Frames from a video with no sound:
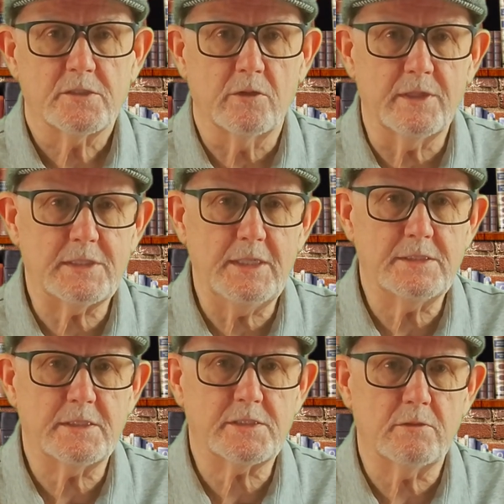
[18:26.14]
So this
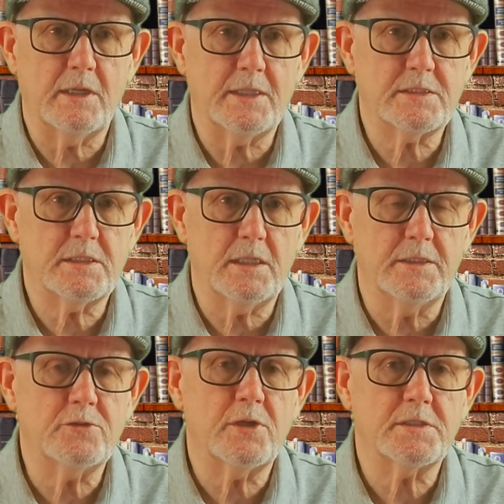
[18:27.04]
leads us to ask
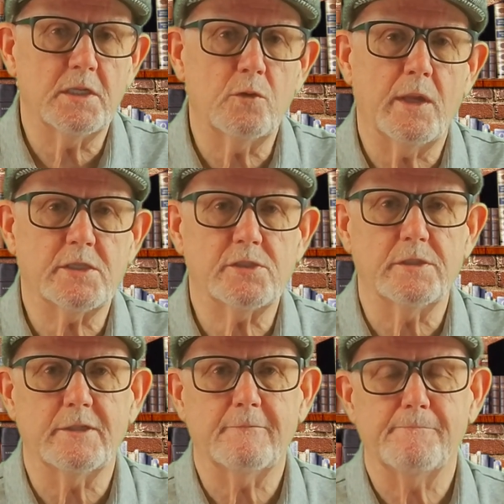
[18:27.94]
an interesting
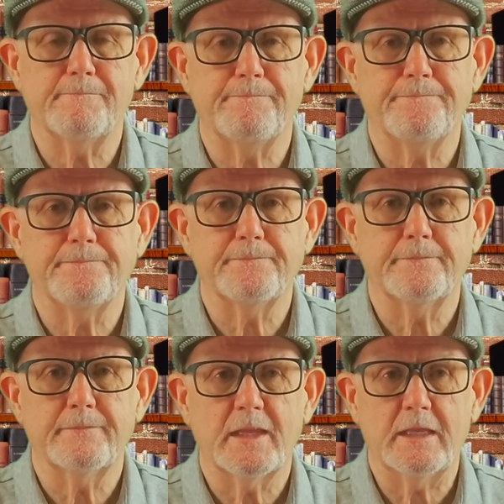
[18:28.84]
question.
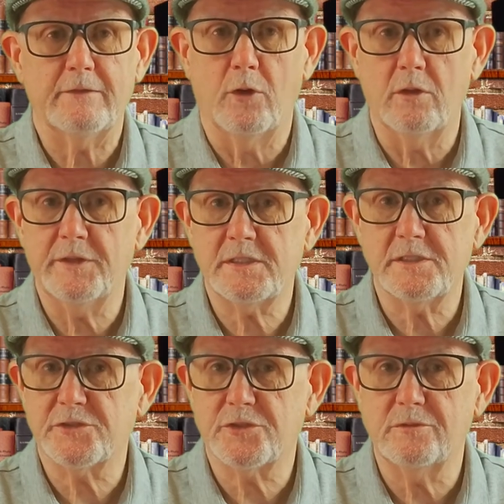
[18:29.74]
If all this
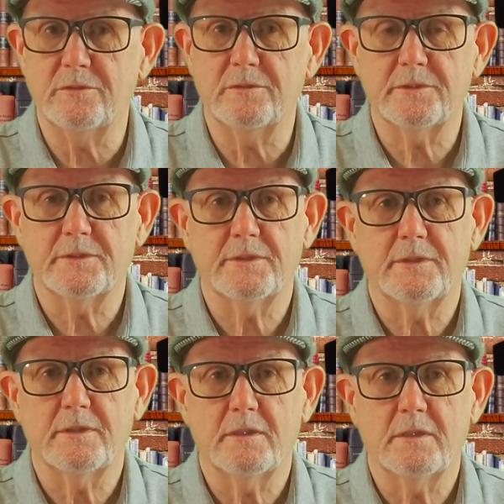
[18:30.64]
is true,
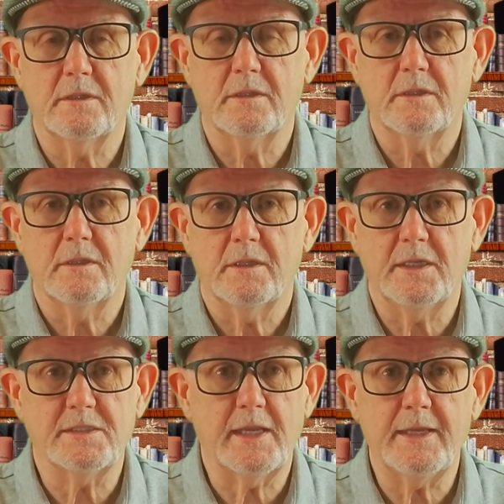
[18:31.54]

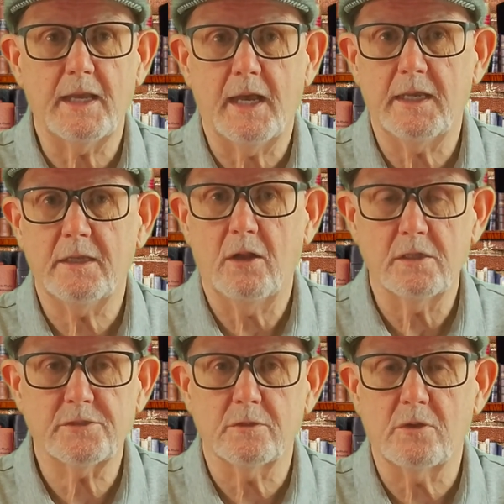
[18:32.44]
is AI
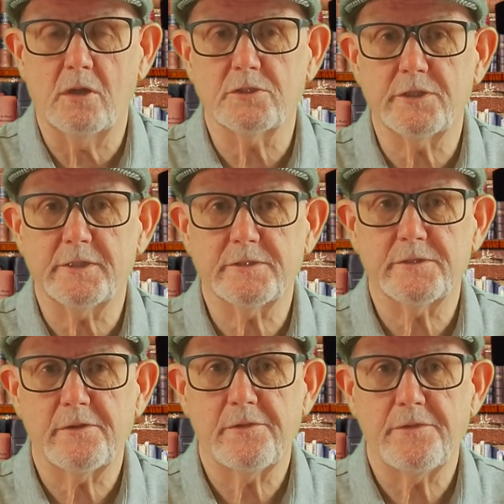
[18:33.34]
also
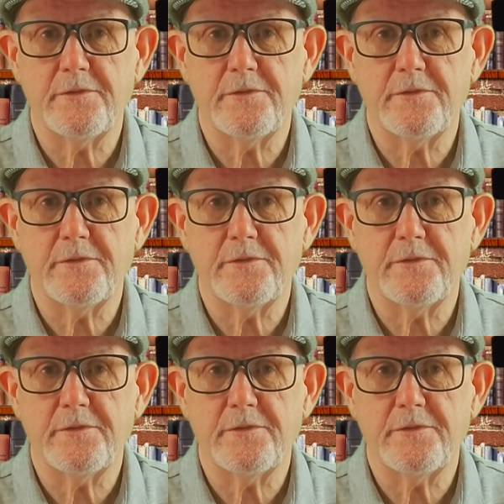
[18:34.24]
conscious?